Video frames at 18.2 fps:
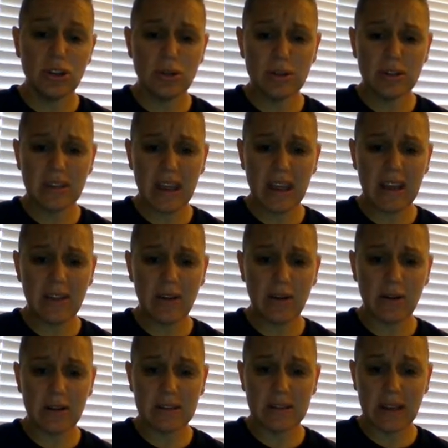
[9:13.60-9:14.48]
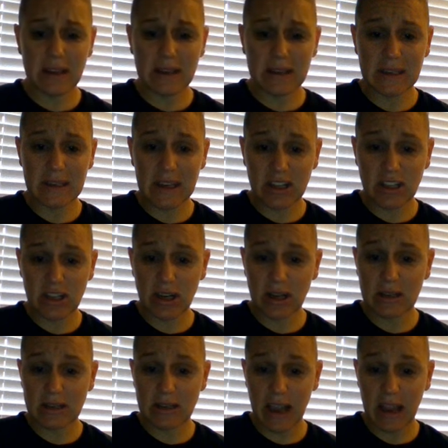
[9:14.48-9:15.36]
Did you say there is a
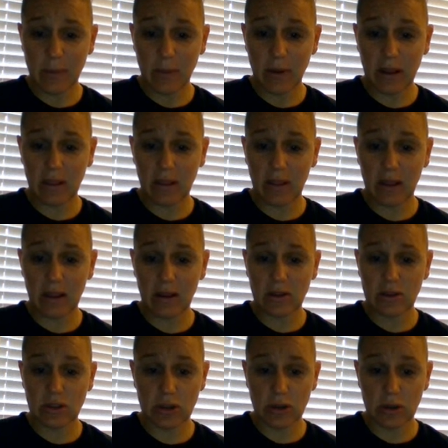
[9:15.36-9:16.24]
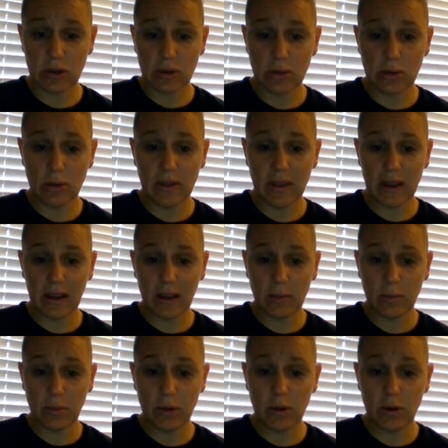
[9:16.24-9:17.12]
teaching typing thing too in
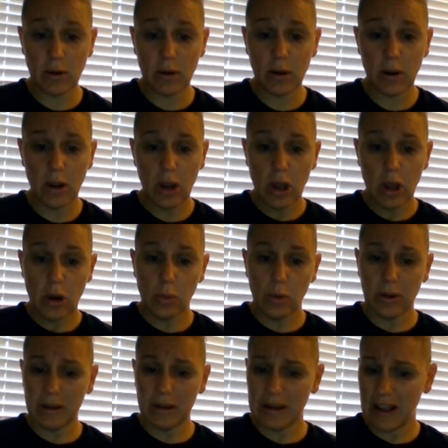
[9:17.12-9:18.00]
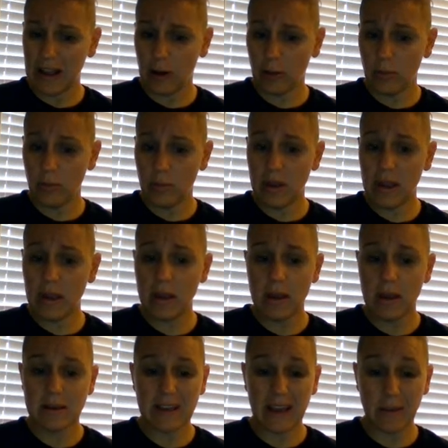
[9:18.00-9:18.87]
that computer? Will it help
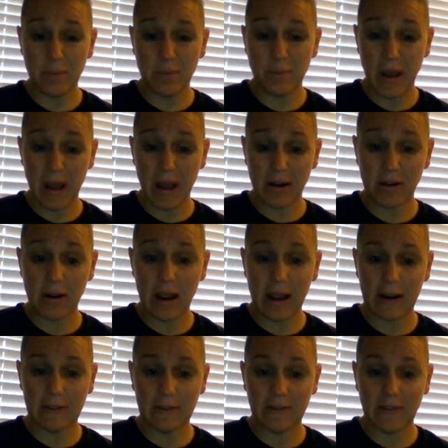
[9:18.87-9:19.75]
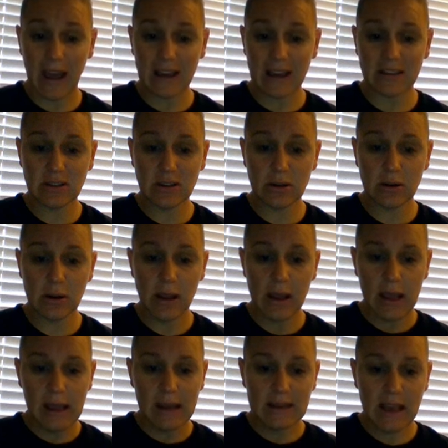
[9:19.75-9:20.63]
me type better and
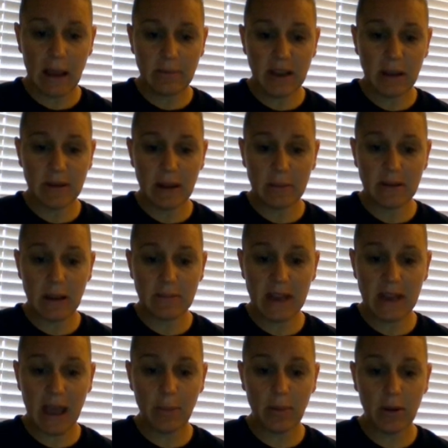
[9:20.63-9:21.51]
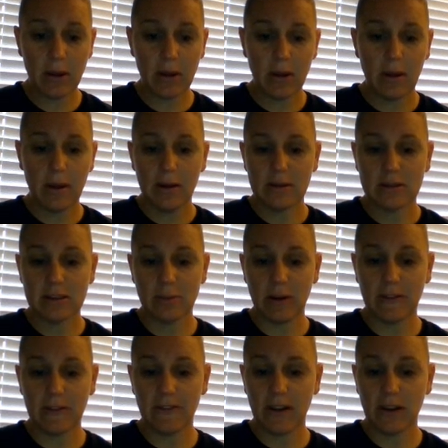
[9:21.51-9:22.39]
faster? Tap, tap, tap, tap, tap.
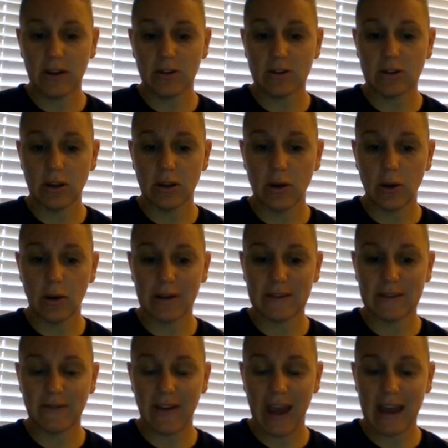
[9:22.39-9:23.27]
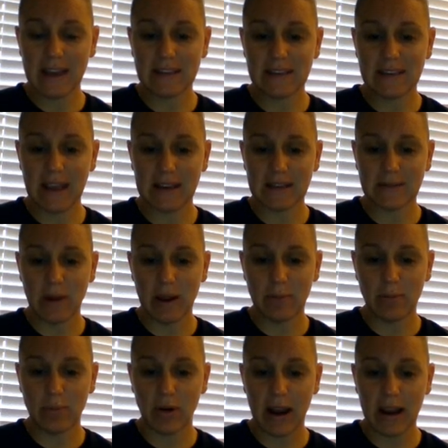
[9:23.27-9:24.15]
So my fingers can go as fast as
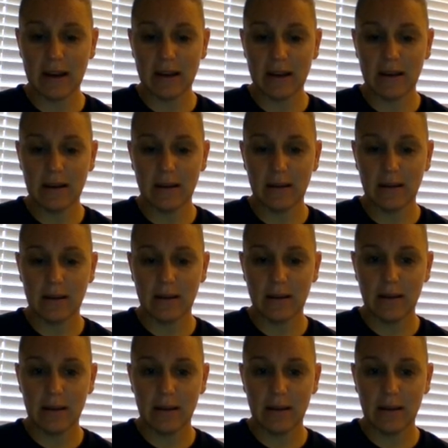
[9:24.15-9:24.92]
my brain?